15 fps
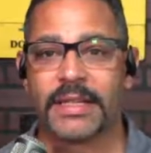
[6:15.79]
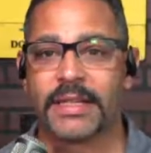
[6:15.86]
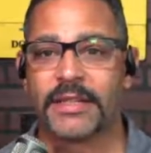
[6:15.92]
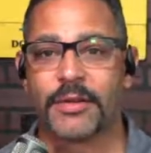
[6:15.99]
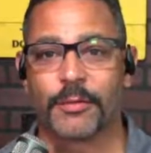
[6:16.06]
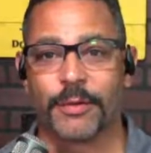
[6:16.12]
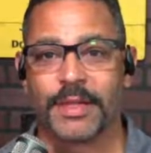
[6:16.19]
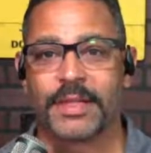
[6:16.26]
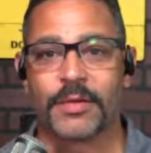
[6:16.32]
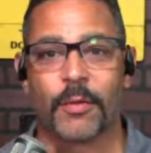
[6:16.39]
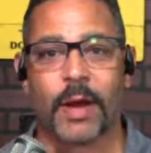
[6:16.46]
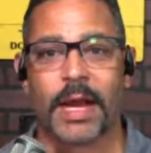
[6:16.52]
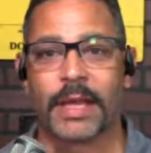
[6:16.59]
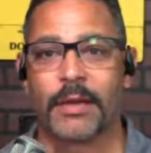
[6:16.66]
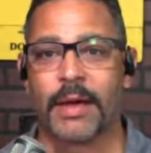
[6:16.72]
It's the reason
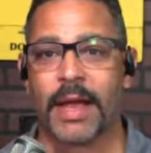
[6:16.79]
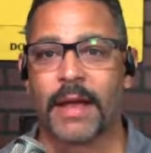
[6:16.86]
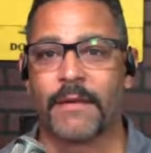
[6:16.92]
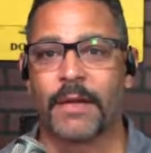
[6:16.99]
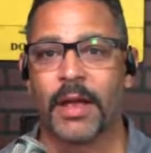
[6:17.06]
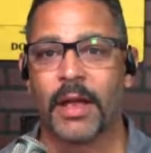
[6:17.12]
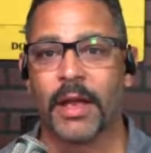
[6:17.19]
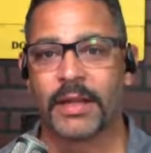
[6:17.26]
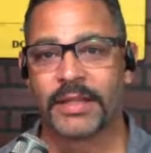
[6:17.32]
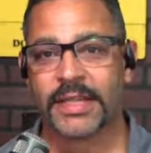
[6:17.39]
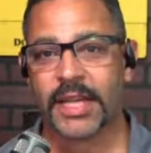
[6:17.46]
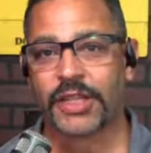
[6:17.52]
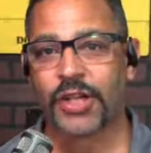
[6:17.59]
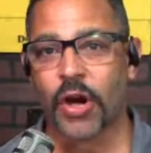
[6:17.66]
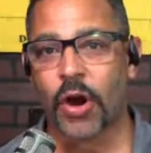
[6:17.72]
why you have
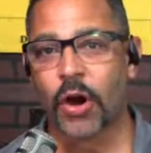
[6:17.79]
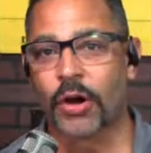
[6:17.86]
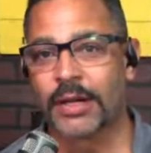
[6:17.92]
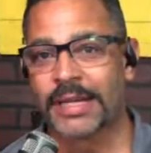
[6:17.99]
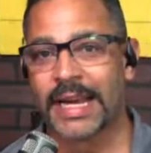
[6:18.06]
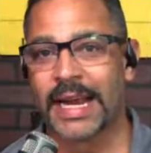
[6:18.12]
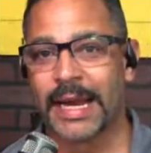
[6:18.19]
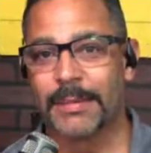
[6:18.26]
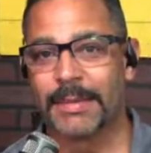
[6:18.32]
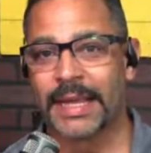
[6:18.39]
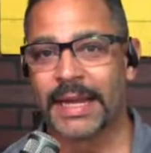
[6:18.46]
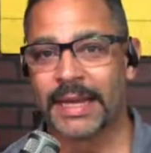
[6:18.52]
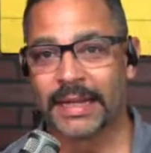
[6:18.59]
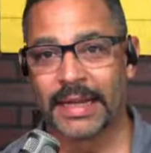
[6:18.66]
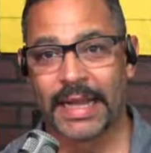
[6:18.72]
such a hard time
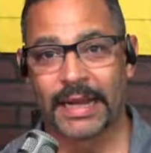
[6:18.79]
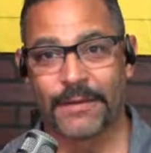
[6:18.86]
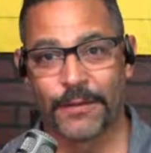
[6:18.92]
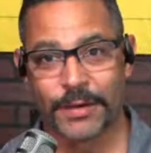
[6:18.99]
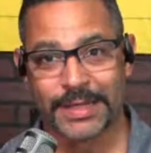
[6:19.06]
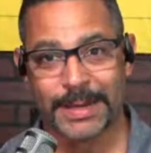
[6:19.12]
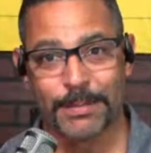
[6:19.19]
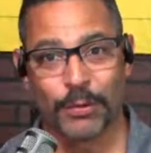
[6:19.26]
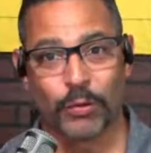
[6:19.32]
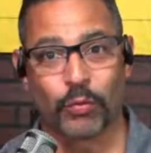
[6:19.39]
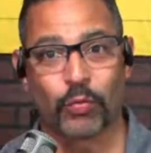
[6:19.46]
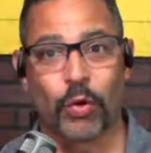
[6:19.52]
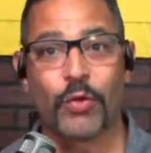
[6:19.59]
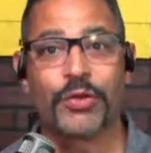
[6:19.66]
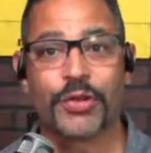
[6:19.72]
getting, like, for example,
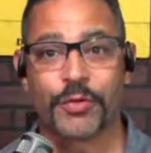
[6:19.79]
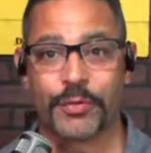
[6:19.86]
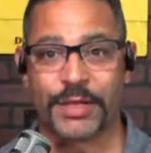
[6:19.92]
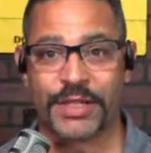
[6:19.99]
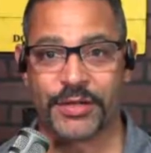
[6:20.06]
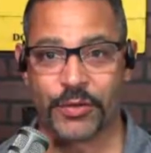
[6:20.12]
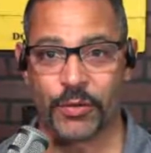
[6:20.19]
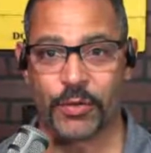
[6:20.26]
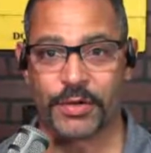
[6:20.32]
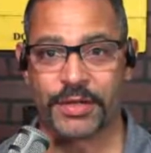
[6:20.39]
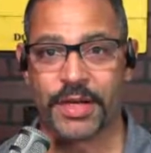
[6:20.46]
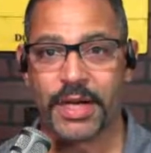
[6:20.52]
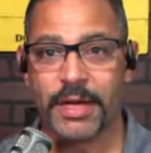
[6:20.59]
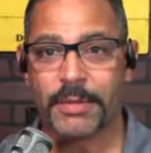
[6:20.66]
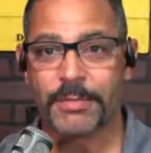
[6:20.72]
grocery stores,
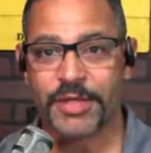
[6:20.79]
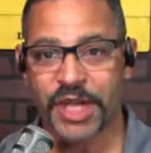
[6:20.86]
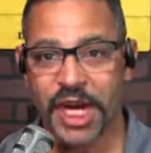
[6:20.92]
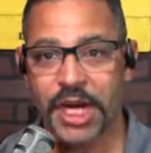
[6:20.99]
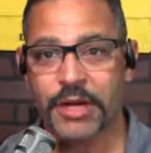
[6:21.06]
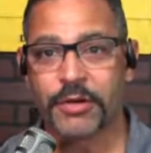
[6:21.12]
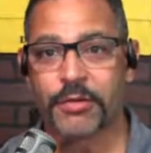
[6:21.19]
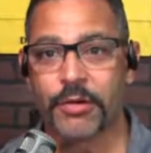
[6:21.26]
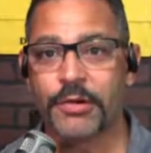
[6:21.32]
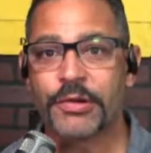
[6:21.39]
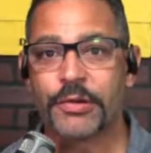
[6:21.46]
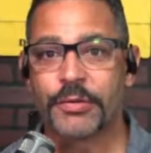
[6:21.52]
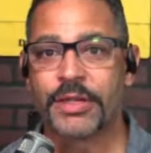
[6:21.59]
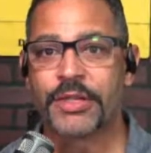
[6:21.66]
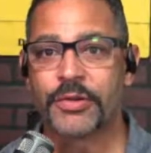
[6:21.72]
chain
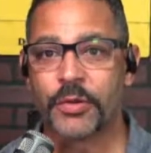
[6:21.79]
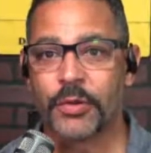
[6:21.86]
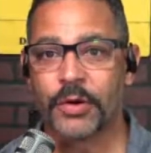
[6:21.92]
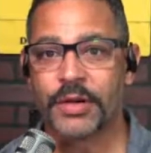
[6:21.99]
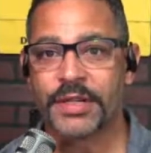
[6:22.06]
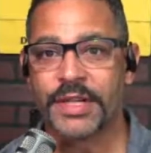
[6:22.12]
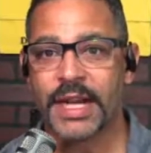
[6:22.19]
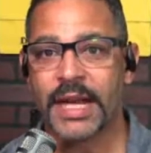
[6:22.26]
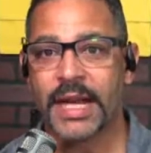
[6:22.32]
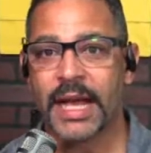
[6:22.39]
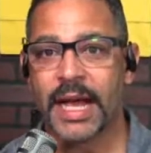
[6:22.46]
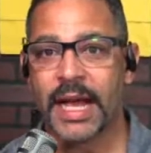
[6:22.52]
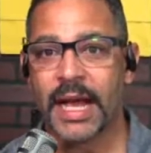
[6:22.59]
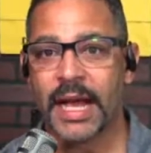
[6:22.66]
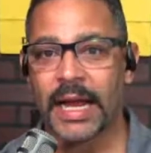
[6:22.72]
grocery stores
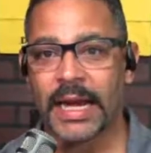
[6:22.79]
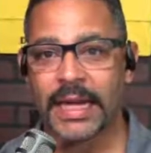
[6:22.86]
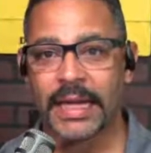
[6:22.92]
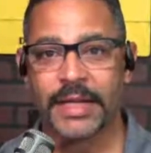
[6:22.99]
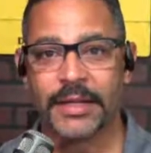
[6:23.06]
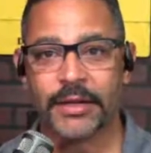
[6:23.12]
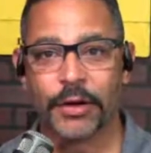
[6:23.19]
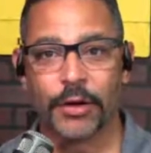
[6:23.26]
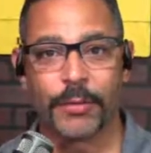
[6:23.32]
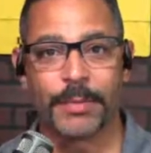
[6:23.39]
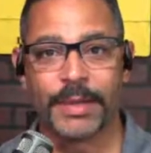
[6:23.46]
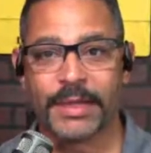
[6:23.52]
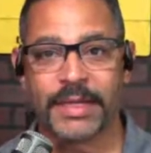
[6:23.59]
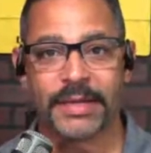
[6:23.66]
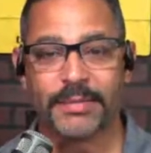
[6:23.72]
in
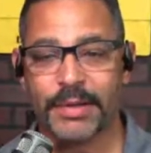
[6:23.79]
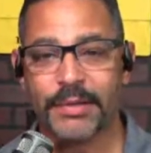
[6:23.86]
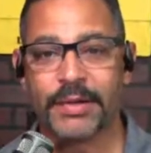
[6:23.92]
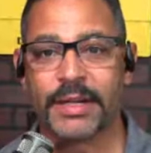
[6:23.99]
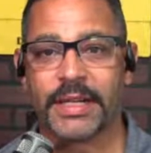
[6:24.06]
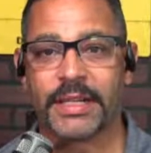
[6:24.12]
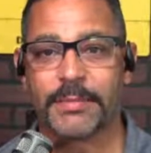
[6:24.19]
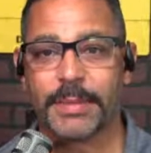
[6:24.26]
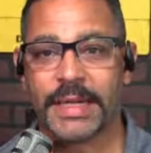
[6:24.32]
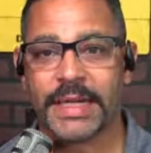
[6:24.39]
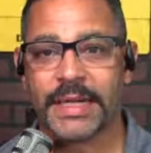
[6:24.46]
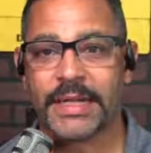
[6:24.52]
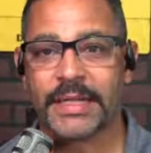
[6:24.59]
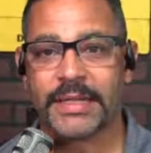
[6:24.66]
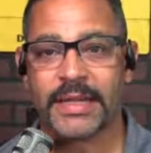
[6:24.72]
urban communities,
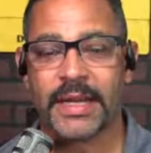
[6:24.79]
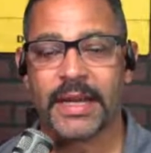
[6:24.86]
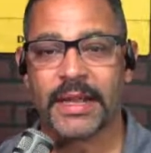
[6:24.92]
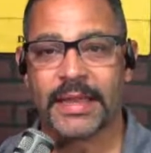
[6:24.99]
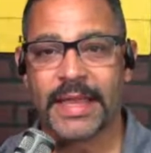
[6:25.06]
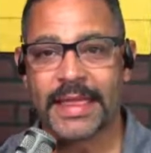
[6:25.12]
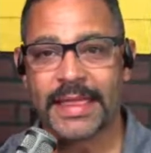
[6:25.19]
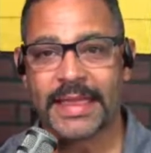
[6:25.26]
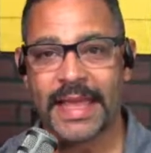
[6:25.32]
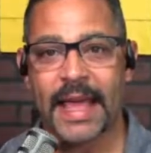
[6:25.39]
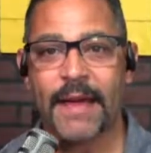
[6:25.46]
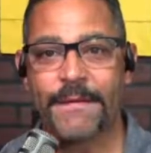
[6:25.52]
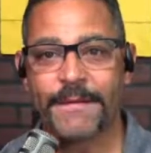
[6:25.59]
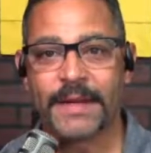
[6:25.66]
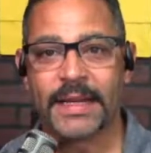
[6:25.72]
because the
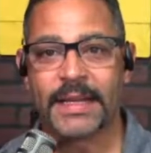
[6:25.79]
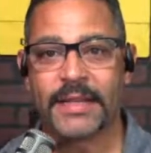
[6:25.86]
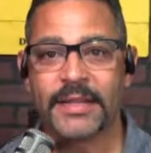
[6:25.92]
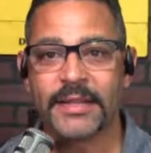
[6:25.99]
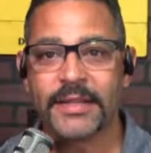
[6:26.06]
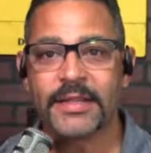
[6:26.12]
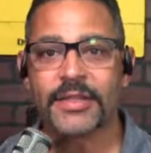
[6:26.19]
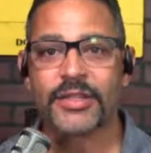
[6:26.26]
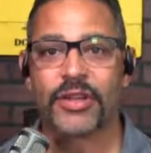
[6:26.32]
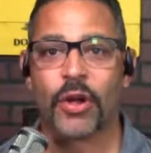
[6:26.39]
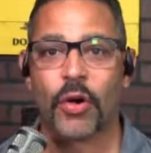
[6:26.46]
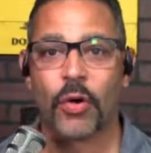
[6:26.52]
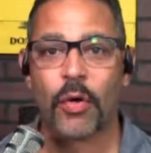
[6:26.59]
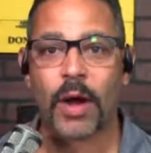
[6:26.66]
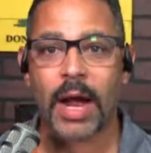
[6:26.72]
theft is
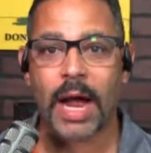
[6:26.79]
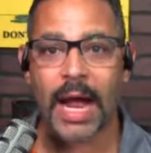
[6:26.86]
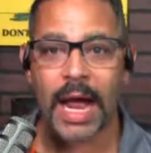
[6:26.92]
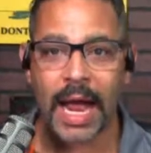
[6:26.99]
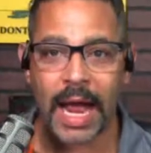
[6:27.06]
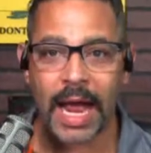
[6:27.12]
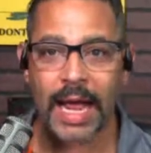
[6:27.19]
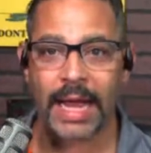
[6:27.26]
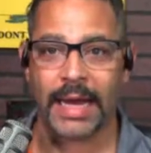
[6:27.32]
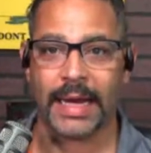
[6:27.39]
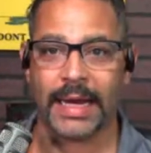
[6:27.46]
so high.